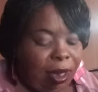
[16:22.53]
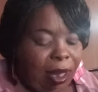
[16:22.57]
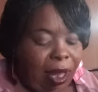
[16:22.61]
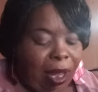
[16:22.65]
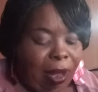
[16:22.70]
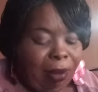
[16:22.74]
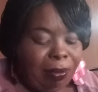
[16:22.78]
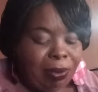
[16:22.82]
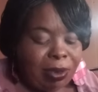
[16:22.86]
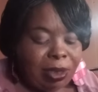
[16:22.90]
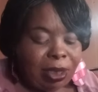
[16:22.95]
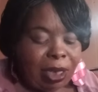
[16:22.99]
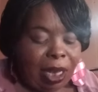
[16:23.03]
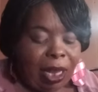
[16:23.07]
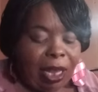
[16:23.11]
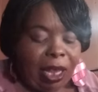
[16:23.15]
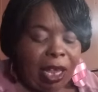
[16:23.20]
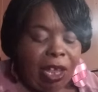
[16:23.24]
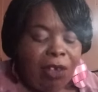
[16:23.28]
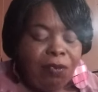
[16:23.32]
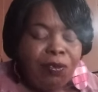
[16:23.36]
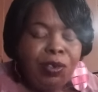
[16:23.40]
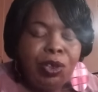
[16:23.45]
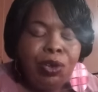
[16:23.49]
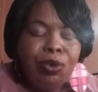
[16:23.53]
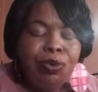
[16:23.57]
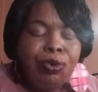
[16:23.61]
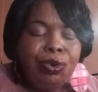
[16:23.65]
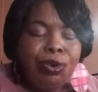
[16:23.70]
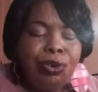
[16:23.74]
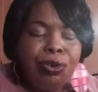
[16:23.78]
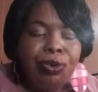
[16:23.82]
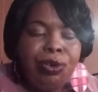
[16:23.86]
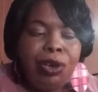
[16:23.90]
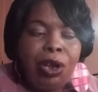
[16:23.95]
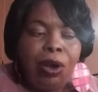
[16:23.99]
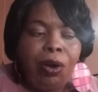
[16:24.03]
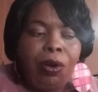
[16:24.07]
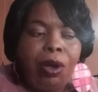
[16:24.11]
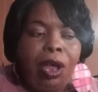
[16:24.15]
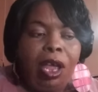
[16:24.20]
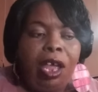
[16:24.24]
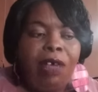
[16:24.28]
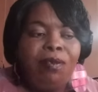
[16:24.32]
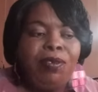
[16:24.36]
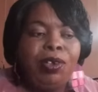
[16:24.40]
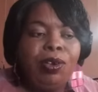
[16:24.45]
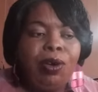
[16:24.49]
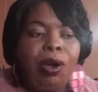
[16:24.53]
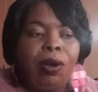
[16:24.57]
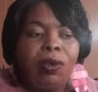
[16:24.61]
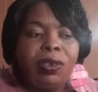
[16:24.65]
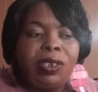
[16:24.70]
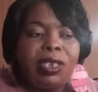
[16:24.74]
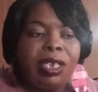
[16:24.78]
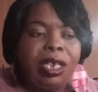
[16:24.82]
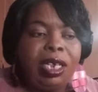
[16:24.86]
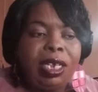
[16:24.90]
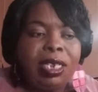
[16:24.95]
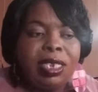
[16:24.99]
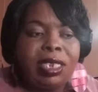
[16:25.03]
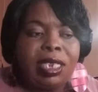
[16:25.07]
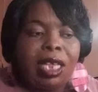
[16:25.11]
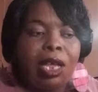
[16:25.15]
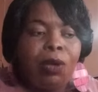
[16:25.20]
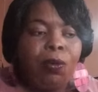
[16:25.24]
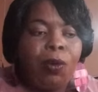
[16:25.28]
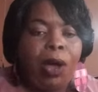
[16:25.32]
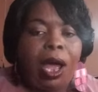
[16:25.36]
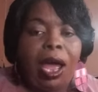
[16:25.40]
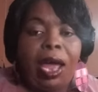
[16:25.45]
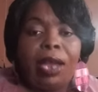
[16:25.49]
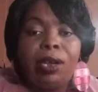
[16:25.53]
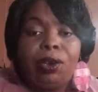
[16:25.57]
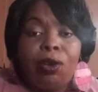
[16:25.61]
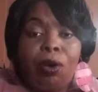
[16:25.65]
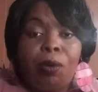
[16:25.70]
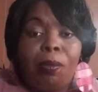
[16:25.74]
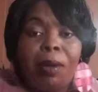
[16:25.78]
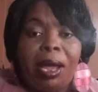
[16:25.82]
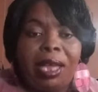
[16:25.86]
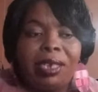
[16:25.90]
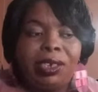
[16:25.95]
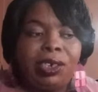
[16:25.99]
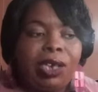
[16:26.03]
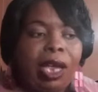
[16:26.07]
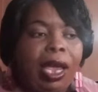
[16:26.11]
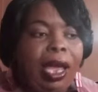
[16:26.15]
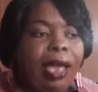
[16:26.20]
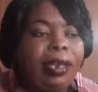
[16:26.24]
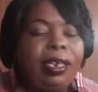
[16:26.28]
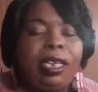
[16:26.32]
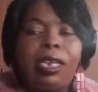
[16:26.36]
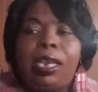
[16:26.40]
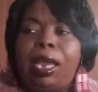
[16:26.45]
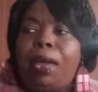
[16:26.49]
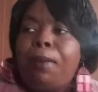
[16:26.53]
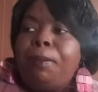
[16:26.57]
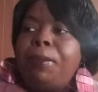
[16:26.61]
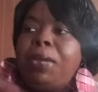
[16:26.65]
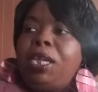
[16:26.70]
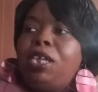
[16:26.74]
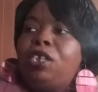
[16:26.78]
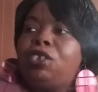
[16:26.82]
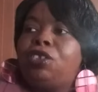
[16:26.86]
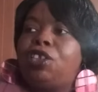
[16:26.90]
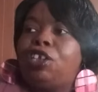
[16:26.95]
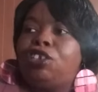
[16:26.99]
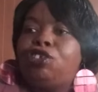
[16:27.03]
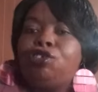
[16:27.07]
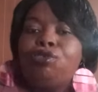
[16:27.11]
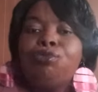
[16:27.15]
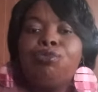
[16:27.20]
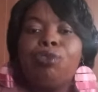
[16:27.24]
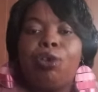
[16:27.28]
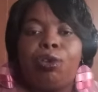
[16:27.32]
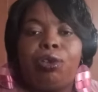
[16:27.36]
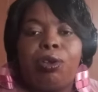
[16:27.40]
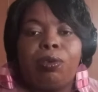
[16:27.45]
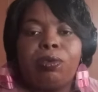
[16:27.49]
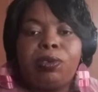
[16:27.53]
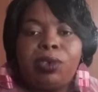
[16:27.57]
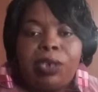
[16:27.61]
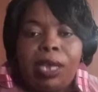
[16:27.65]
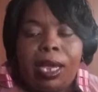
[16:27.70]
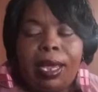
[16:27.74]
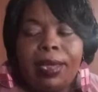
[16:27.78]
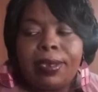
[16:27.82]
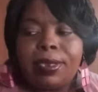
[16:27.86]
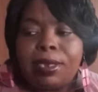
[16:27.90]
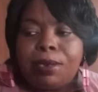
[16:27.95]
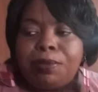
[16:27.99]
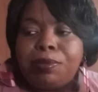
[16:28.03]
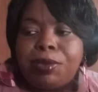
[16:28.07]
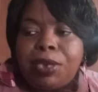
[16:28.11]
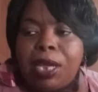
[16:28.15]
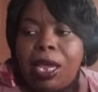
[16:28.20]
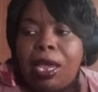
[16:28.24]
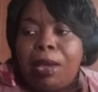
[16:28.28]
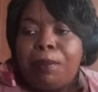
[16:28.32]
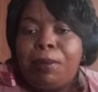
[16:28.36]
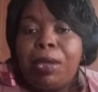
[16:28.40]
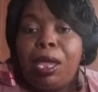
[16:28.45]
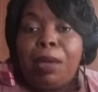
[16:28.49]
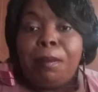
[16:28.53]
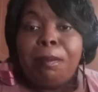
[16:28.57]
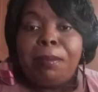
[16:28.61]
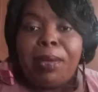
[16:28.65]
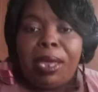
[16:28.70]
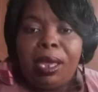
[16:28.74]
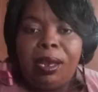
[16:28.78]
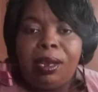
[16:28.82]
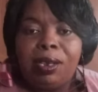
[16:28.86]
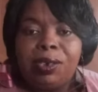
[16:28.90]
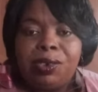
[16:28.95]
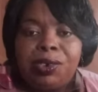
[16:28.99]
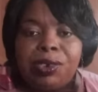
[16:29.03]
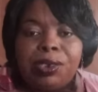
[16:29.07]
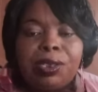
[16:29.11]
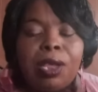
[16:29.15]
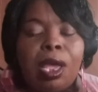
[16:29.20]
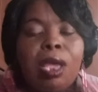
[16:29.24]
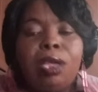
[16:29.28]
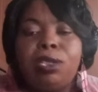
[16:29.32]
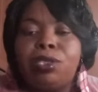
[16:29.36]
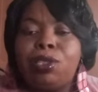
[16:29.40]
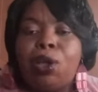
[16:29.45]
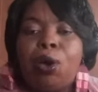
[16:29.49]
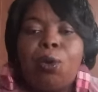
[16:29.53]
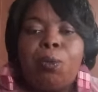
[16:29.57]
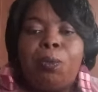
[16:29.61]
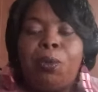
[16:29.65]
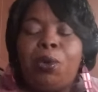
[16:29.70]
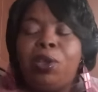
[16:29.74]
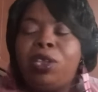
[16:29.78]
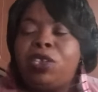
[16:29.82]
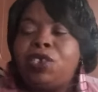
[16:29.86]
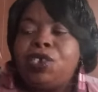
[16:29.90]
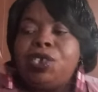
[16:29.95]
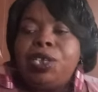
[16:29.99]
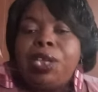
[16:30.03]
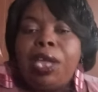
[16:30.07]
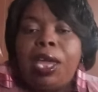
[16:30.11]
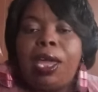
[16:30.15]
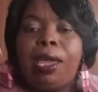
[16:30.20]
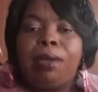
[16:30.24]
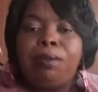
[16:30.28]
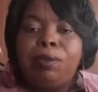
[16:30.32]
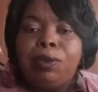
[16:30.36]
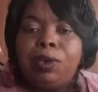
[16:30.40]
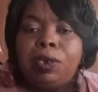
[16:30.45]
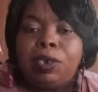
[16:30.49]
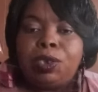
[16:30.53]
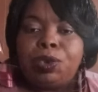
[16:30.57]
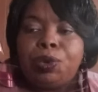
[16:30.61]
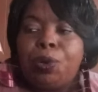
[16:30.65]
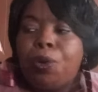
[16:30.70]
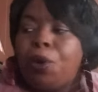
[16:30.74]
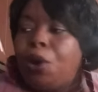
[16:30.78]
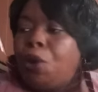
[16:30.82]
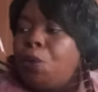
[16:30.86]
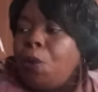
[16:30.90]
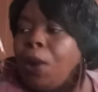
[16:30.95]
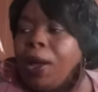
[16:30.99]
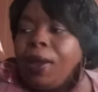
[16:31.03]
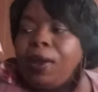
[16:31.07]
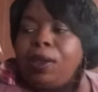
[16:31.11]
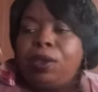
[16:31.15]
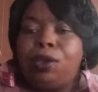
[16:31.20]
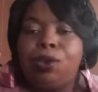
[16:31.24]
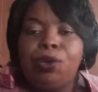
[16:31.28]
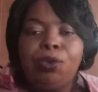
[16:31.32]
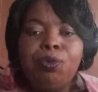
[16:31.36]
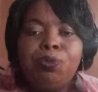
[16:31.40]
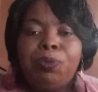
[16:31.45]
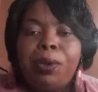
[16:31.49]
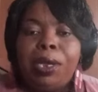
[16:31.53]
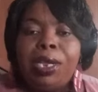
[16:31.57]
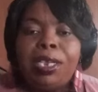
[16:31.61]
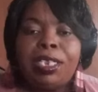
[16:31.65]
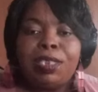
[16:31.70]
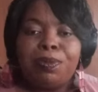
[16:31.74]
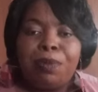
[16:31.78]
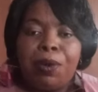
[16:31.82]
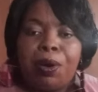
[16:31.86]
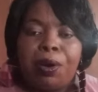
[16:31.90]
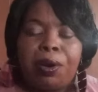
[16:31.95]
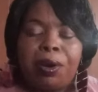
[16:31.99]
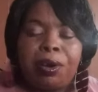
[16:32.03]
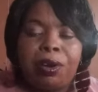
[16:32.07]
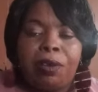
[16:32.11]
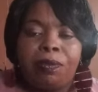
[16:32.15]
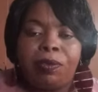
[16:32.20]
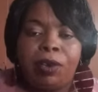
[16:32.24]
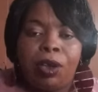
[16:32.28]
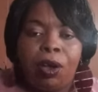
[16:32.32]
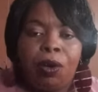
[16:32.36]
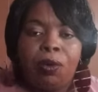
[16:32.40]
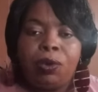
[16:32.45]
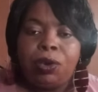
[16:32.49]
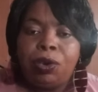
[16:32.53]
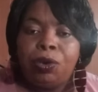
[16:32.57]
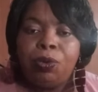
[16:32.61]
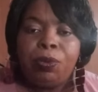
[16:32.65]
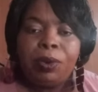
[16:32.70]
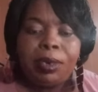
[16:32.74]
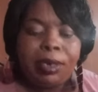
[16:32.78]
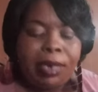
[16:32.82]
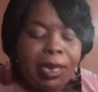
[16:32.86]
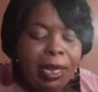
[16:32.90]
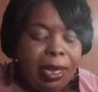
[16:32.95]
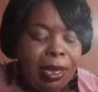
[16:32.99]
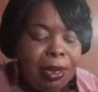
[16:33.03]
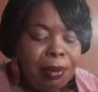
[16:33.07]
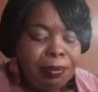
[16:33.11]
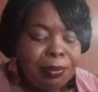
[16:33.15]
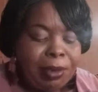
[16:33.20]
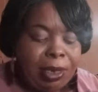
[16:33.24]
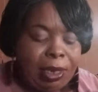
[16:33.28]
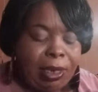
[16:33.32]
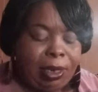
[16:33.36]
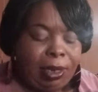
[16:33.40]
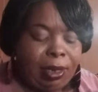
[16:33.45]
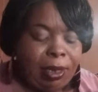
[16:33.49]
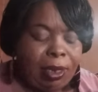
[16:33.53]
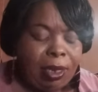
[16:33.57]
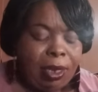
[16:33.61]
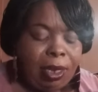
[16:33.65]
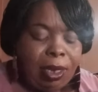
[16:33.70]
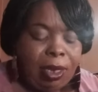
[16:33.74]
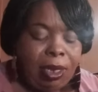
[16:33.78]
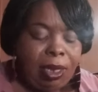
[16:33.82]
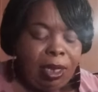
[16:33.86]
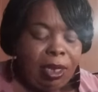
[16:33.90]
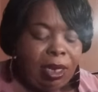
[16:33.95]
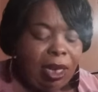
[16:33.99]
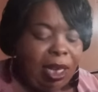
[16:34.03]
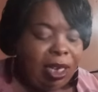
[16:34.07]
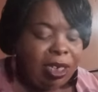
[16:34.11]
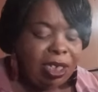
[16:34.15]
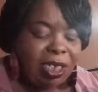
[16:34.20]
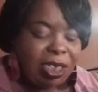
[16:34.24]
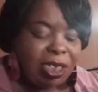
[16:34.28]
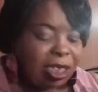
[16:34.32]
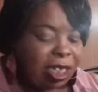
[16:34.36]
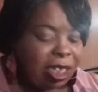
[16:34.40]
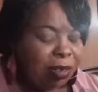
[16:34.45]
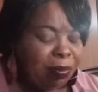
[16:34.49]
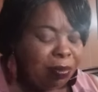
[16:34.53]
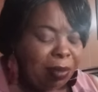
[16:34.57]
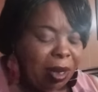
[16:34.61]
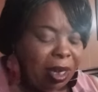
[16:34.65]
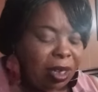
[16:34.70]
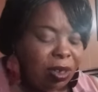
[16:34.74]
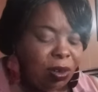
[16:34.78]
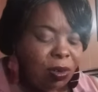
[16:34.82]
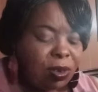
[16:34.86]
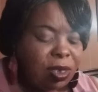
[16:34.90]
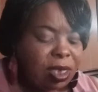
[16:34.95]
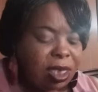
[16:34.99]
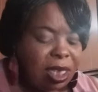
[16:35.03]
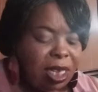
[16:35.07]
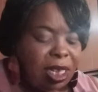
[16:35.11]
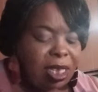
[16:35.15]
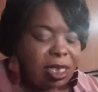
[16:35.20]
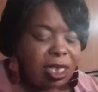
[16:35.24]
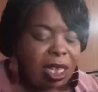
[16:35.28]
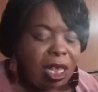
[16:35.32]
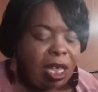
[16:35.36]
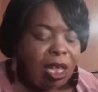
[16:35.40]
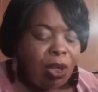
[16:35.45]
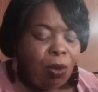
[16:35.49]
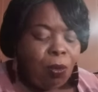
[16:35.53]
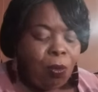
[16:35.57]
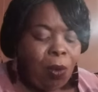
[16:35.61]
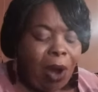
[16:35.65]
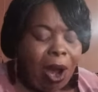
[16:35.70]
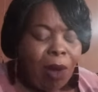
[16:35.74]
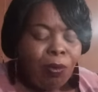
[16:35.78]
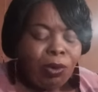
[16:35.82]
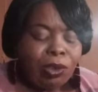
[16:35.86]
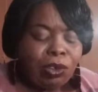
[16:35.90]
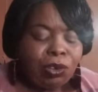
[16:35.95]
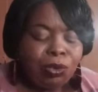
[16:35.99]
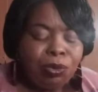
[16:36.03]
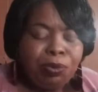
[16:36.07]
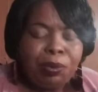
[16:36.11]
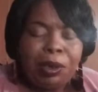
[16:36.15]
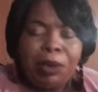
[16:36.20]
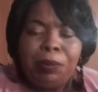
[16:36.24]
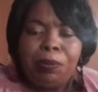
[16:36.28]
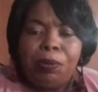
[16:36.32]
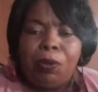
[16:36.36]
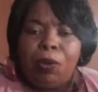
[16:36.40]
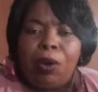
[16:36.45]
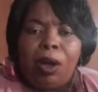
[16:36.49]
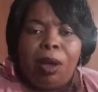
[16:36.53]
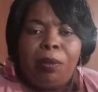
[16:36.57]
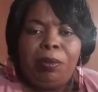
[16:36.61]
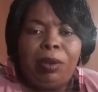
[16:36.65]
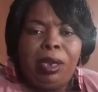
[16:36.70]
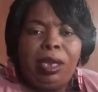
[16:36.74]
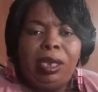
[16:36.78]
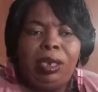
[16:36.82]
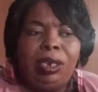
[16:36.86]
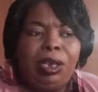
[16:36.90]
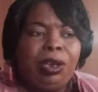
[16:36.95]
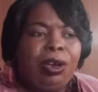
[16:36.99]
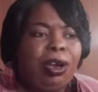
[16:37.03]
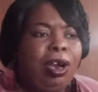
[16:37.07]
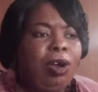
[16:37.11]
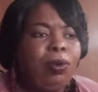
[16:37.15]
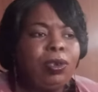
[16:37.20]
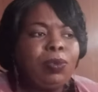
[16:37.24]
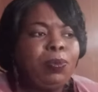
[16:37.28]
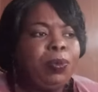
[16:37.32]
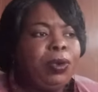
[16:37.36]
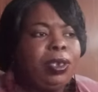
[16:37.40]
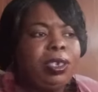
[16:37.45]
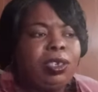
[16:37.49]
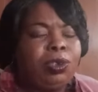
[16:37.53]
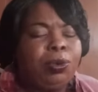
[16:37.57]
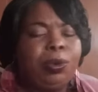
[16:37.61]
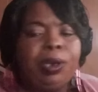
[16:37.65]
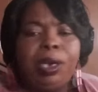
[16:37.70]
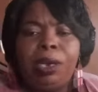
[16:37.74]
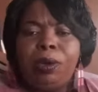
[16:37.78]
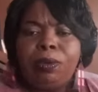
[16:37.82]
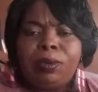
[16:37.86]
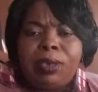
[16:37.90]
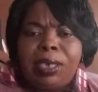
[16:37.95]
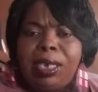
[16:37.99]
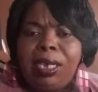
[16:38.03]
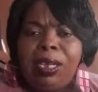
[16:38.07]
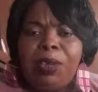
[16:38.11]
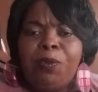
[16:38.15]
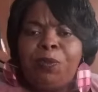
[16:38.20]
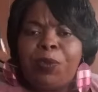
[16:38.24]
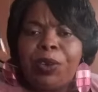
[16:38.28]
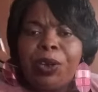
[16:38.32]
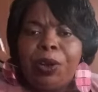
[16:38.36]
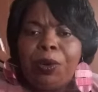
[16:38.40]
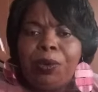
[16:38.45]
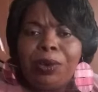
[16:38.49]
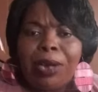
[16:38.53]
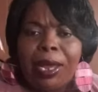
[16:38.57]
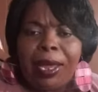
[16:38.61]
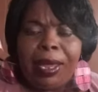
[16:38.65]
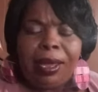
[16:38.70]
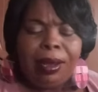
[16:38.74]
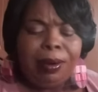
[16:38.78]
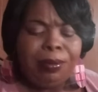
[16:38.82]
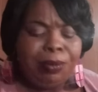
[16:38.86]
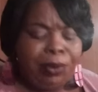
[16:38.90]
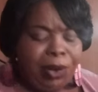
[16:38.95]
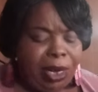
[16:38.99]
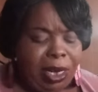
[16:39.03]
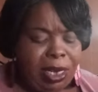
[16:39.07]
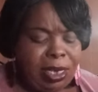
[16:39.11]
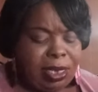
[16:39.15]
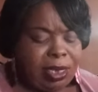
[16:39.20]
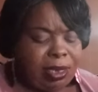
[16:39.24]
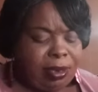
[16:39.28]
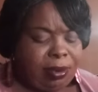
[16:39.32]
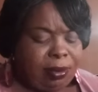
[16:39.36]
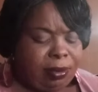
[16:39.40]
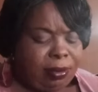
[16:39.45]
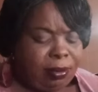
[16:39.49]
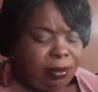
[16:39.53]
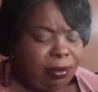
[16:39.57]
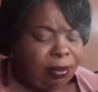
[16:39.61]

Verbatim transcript: I was like, if you knew your, if you gonna sit here and say, "Well, I know my child," then that means that you know your child sometimes embellishes. So when she gave you the story, why didn't you be smart enough to go do what they did? It just didn't make no sense. Why would you be? I mean, the girl was putting twenty on ten for no damn reason.